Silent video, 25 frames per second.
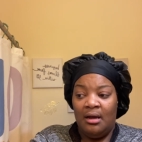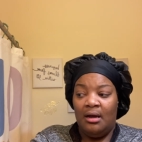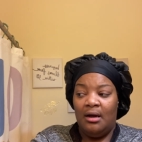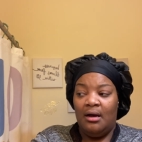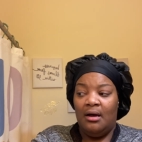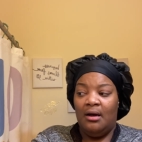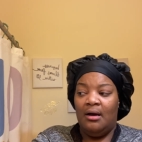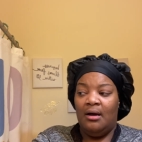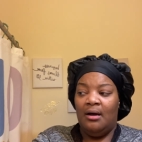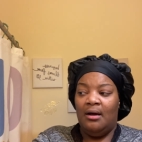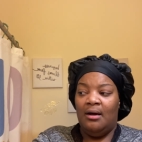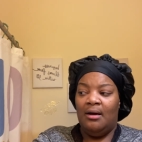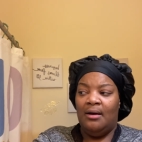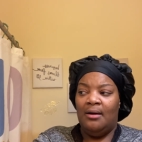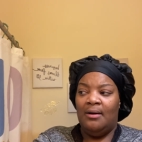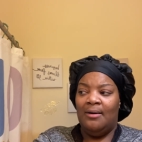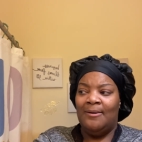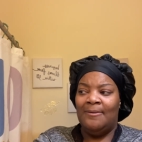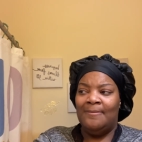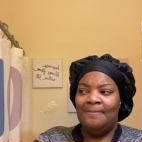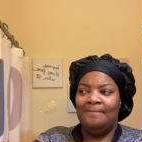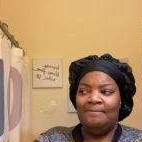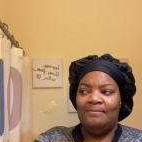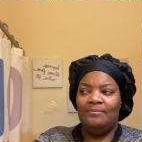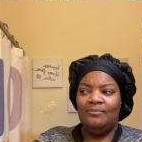
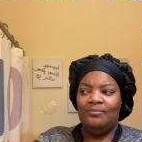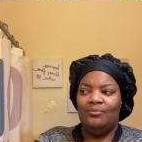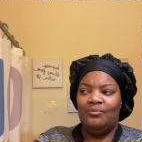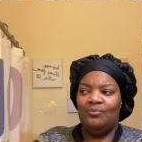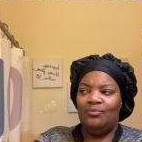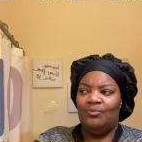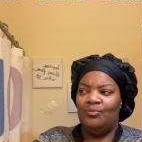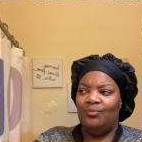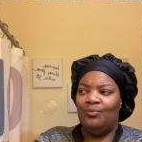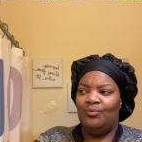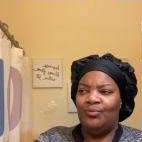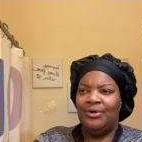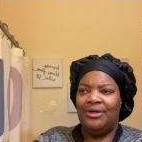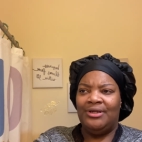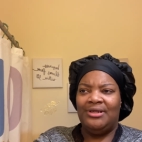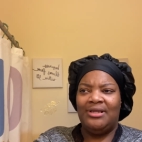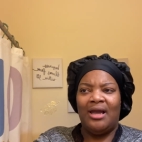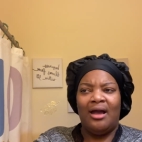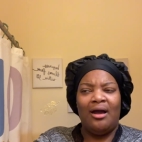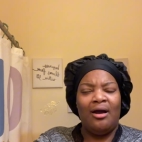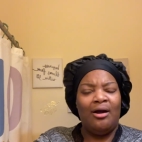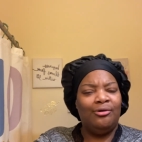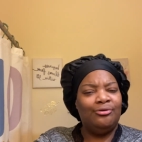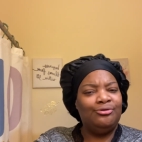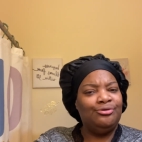Um, when
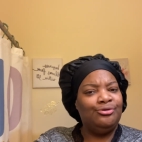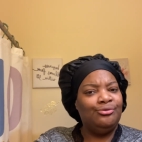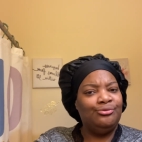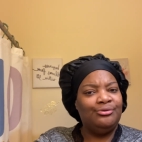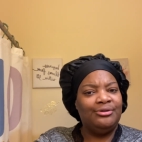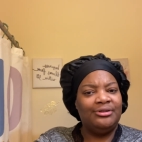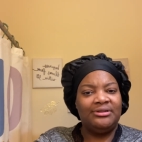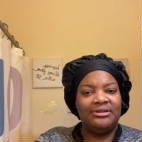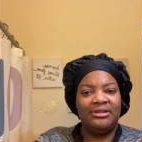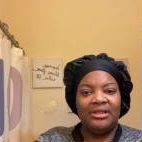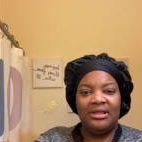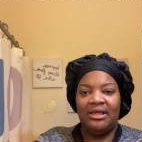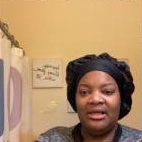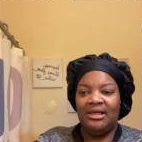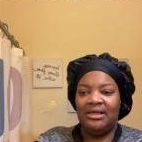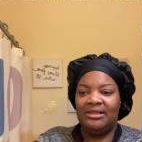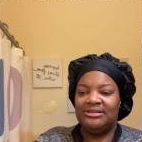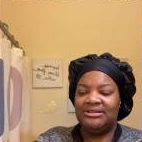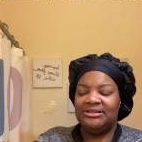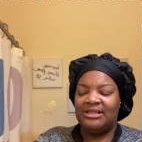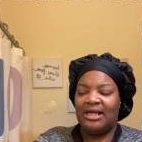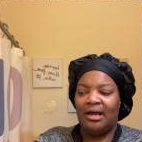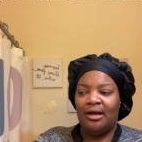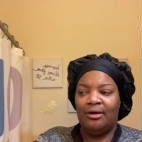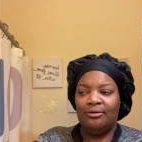y'all do the things
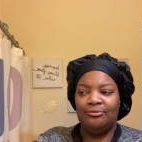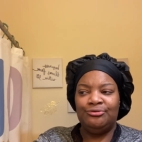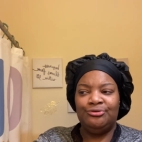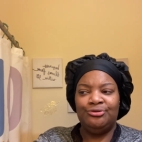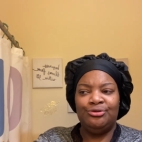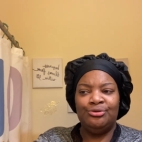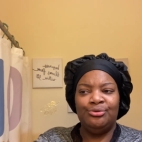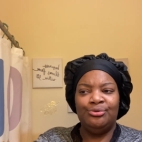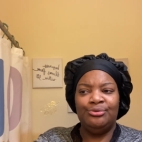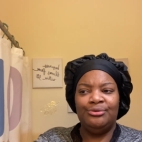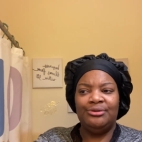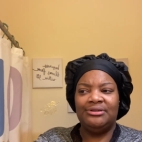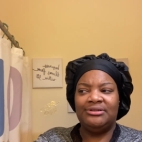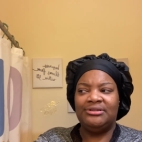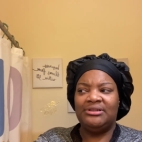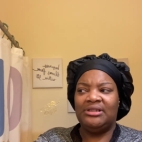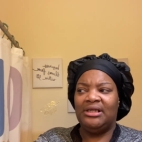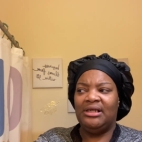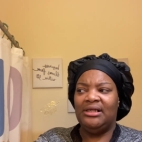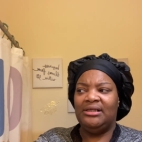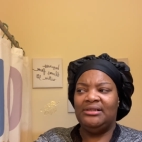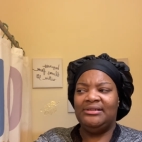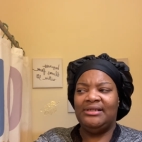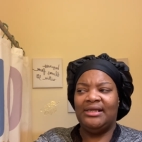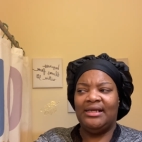y'all do to
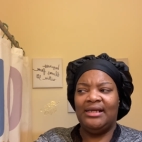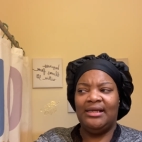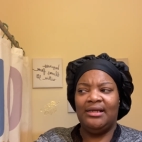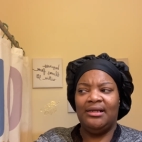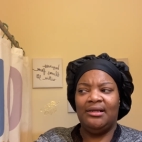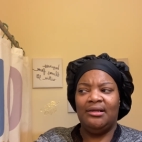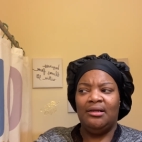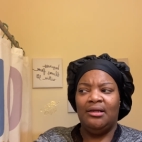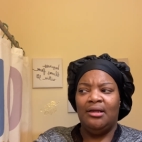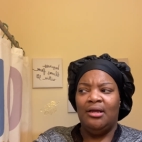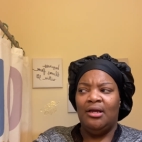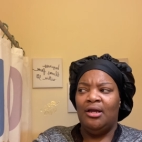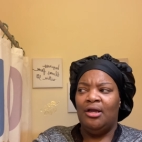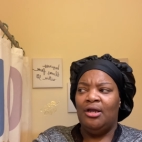think that